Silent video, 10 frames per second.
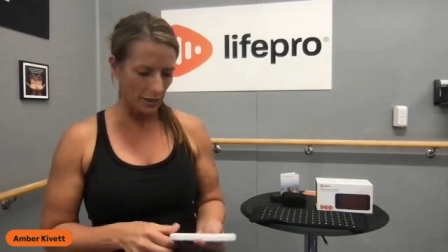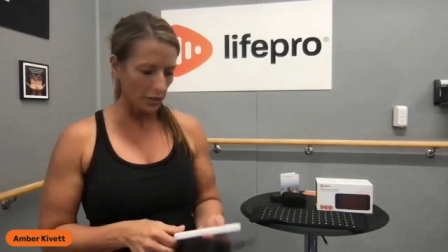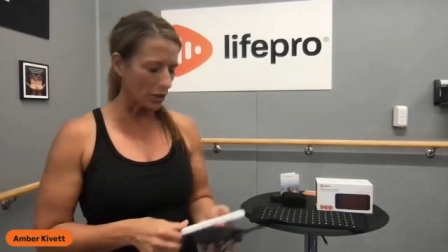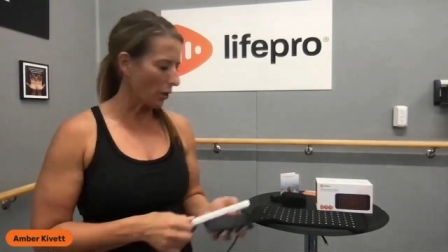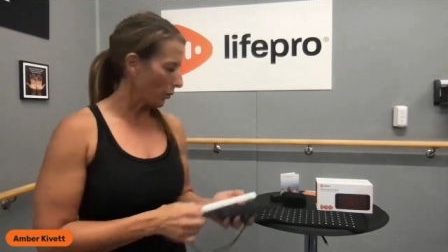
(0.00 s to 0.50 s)

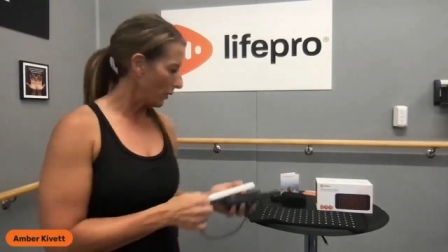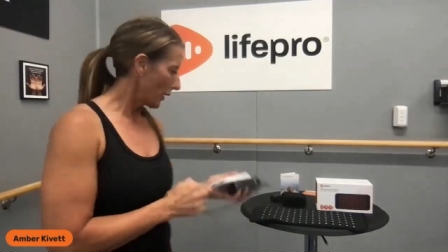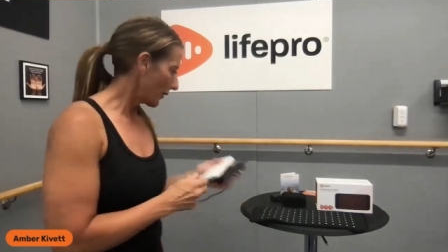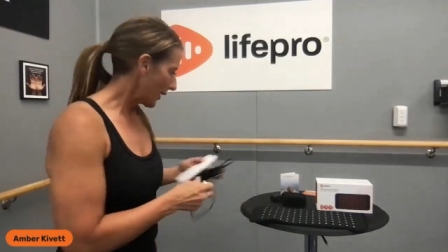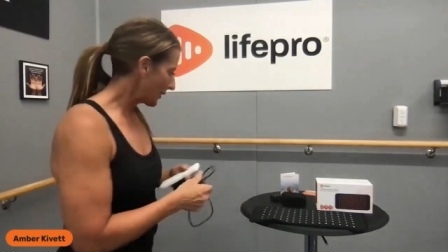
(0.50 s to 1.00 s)
So
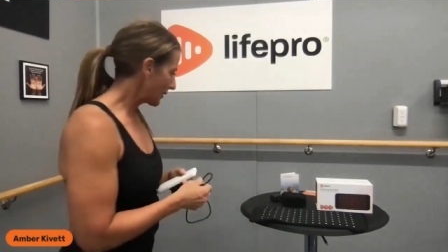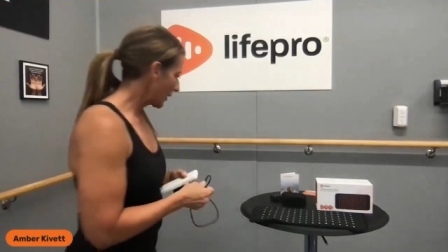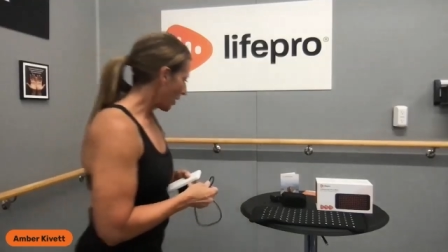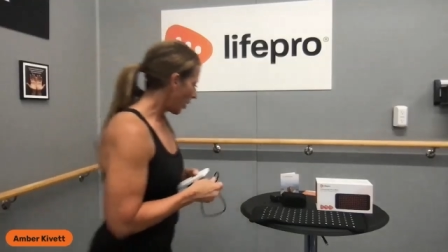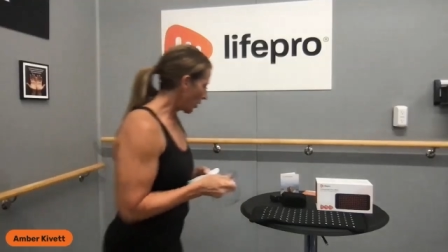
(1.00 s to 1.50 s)
that's
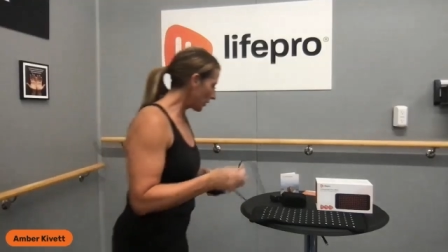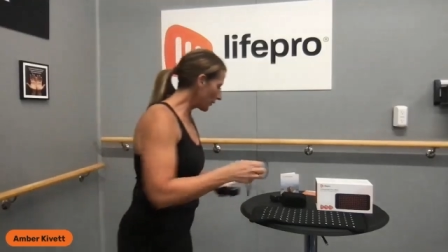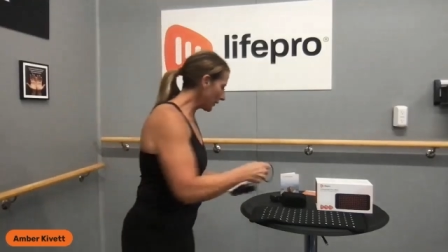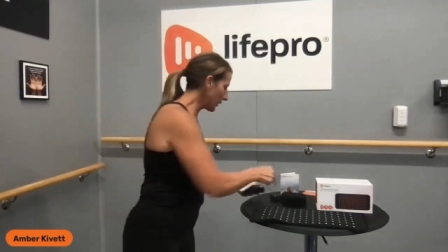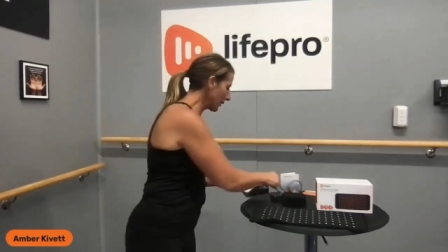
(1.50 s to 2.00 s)
all you
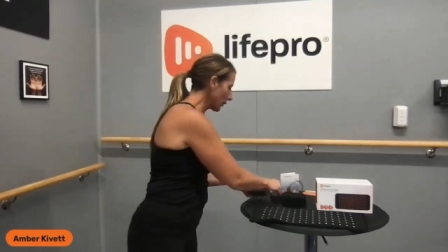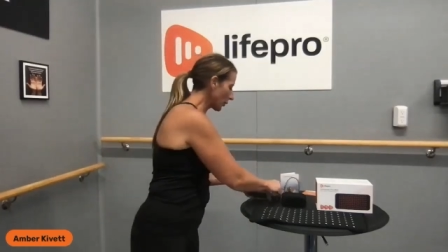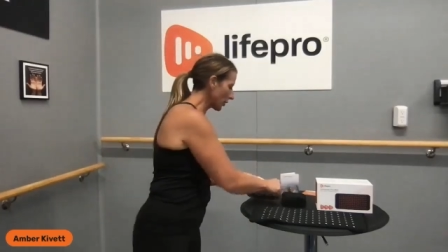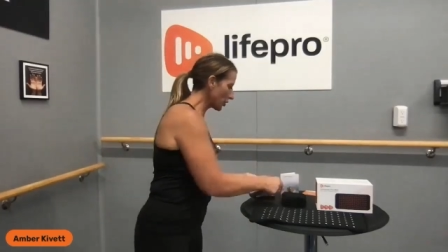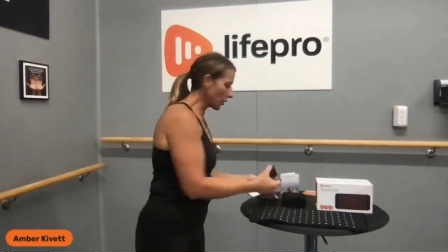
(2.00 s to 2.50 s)
need in
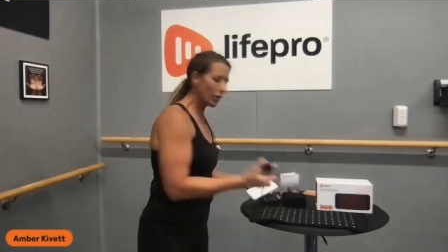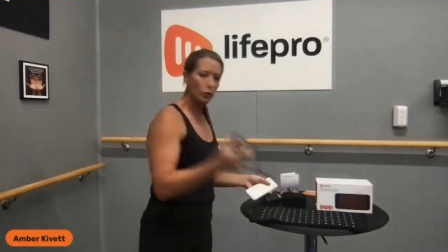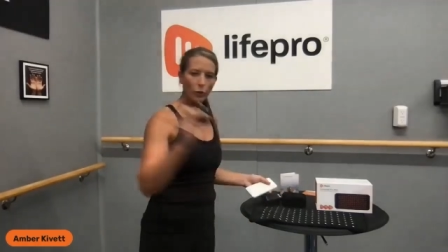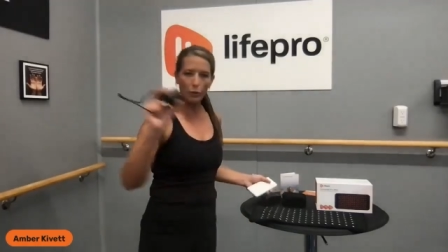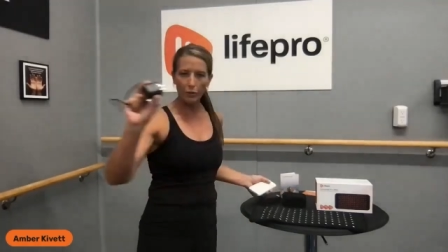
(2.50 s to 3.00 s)
order to charge.
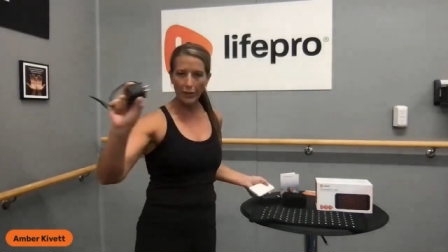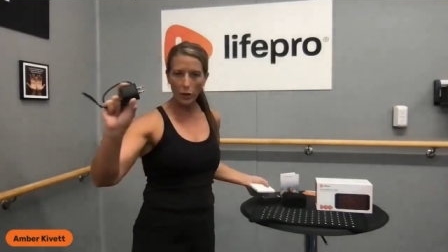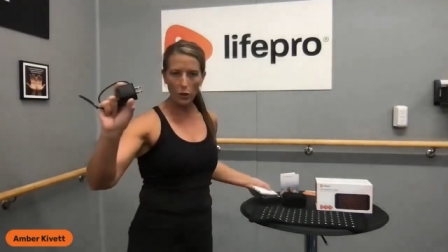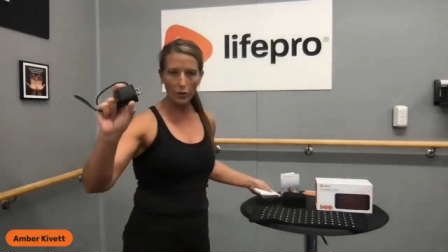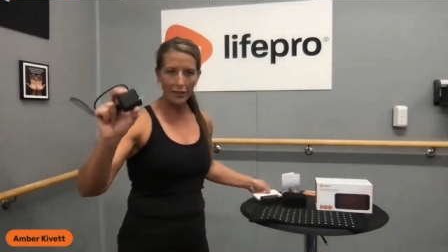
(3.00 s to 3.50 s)
We provide
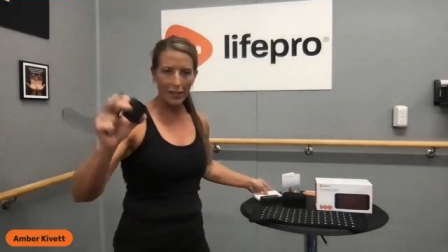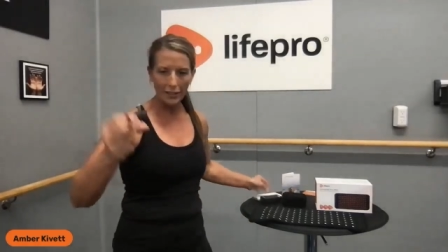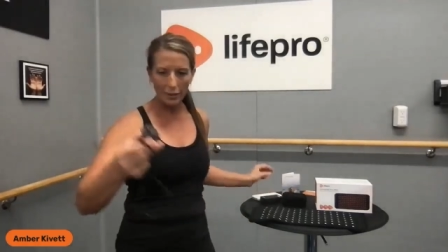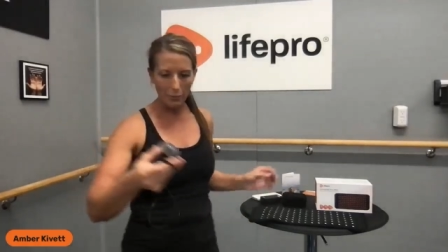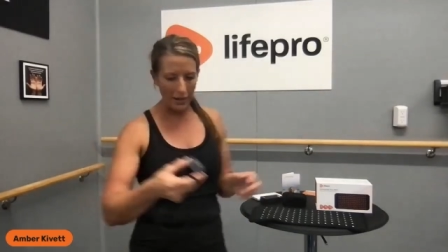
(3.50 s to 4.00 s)
all of that
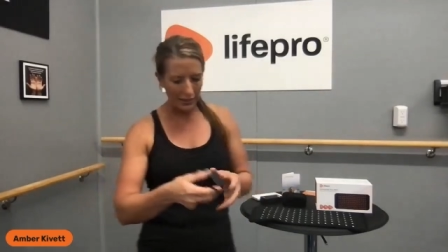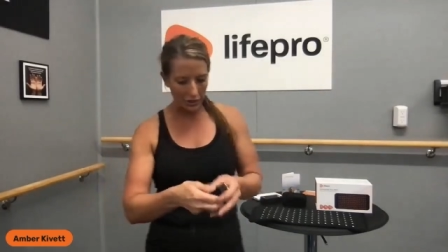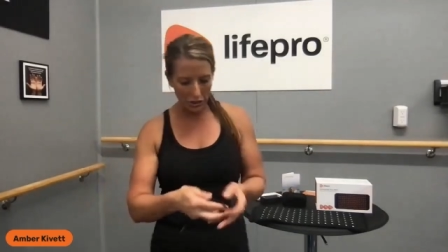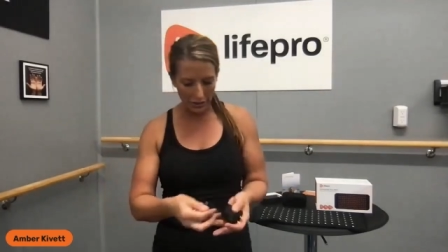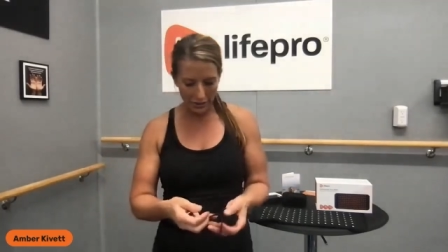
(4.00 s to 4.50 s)
in the
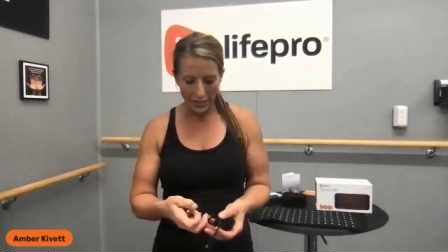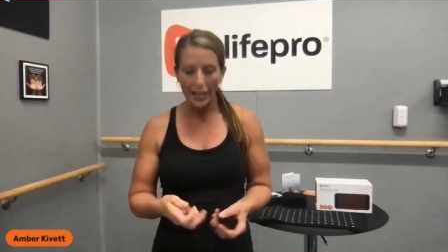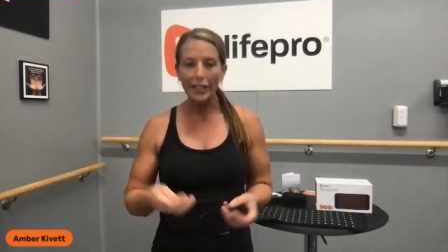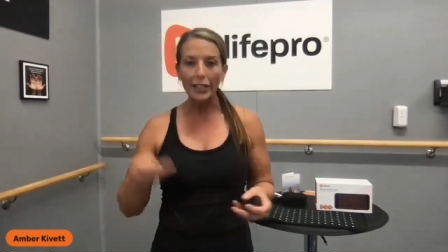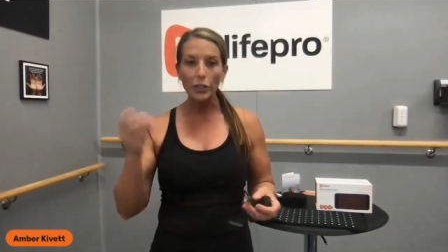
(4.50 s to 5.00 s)

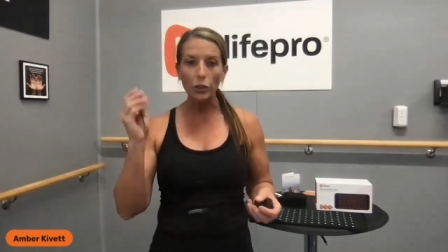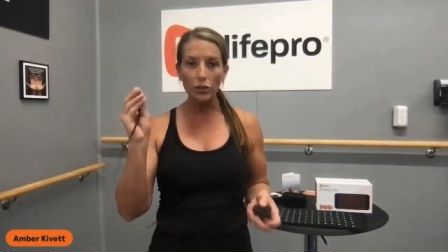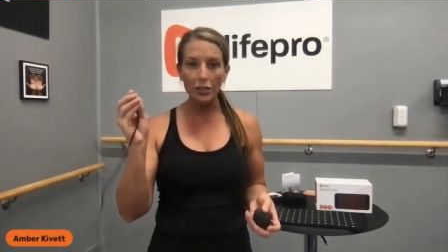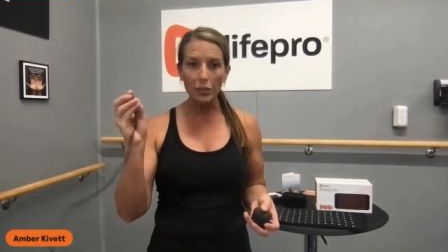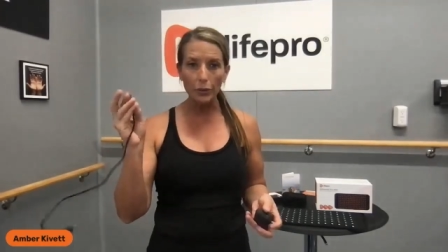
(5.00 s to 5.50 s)
packaging. Can you
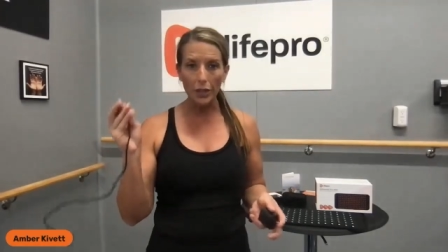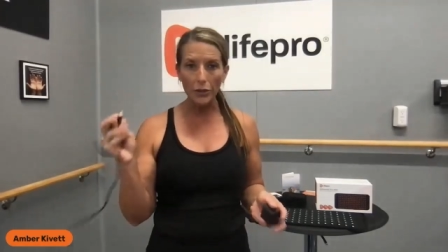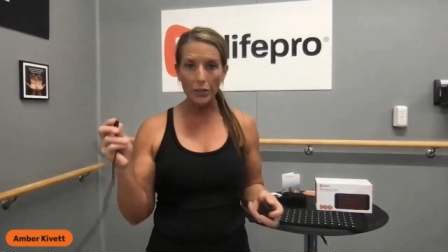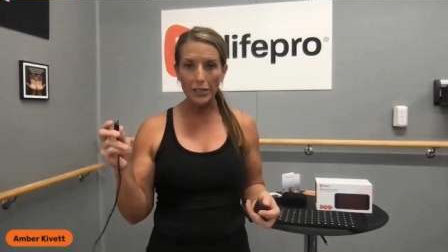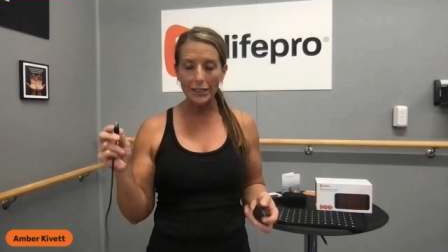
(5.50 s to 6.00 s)
use this with
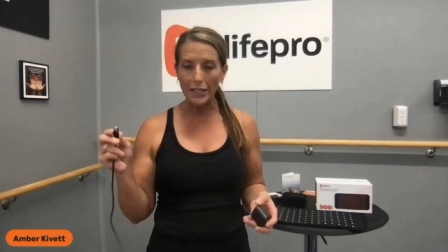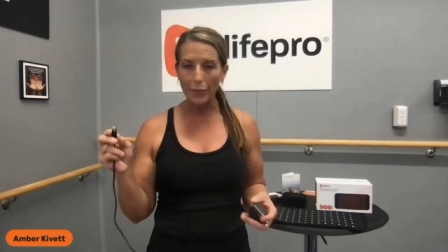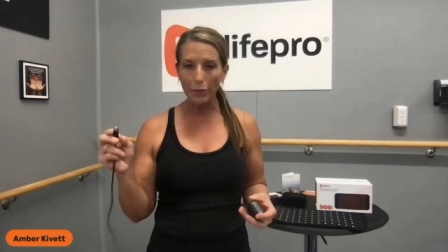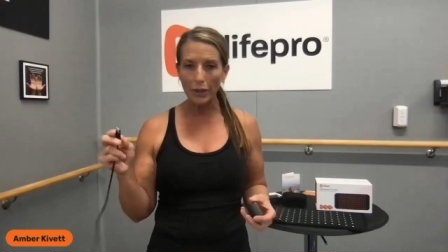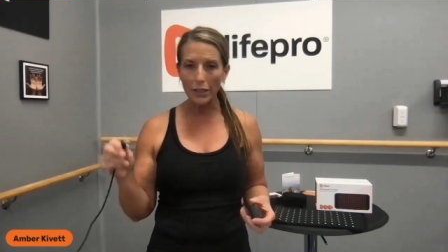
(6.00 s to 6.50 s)
other C-type
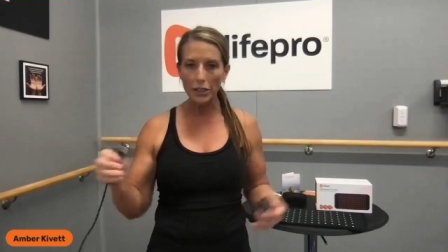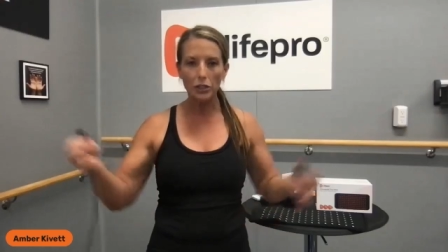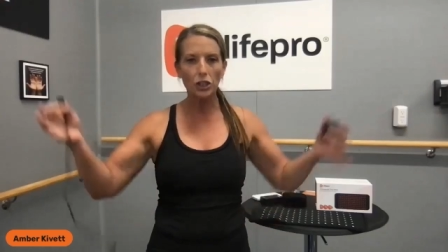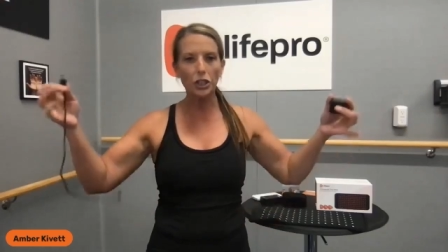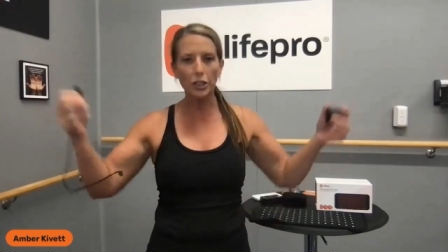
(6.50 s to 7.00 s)
products?
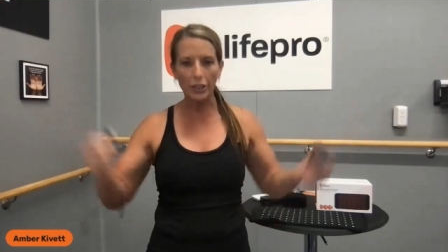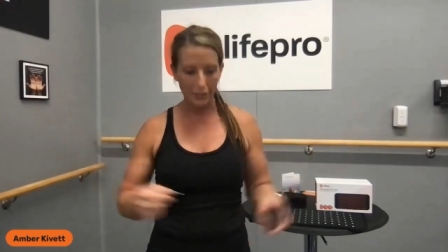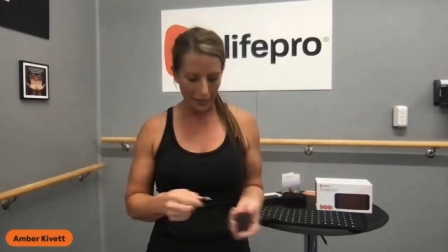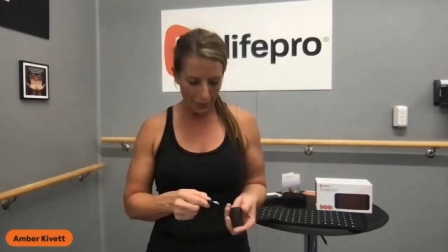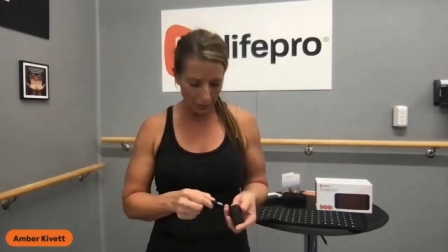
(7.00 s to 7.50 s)

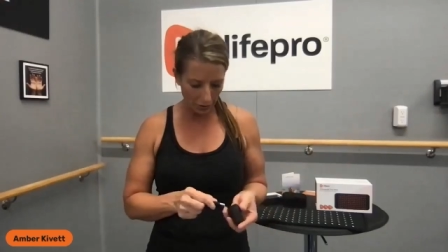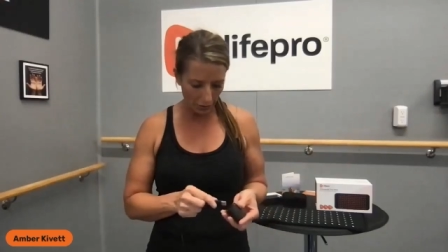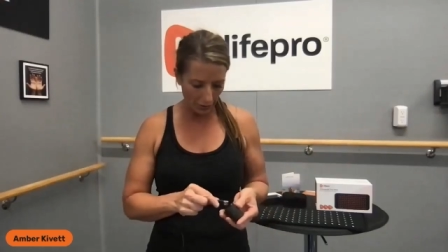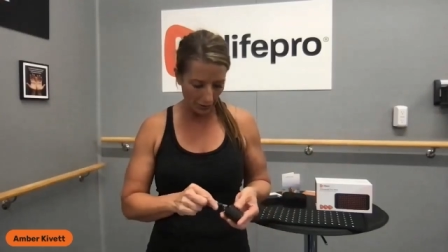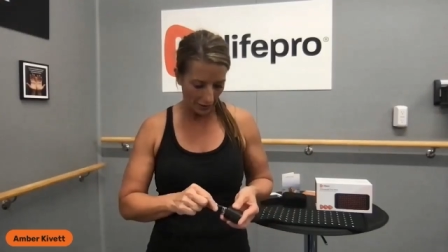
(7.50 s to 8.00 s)
Sure,
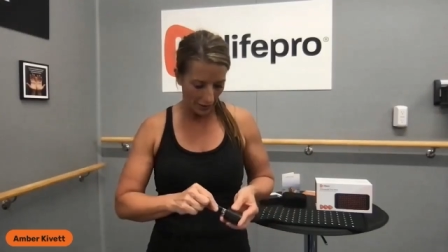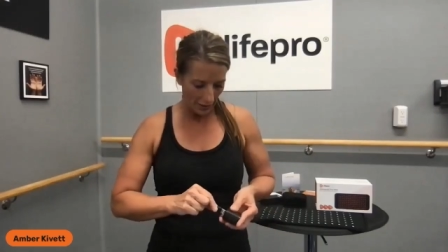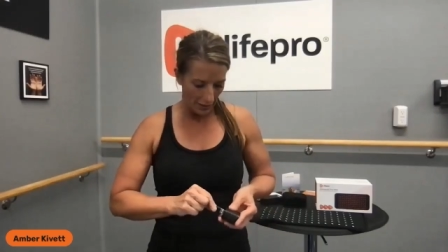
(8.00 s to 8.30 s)
absolutely.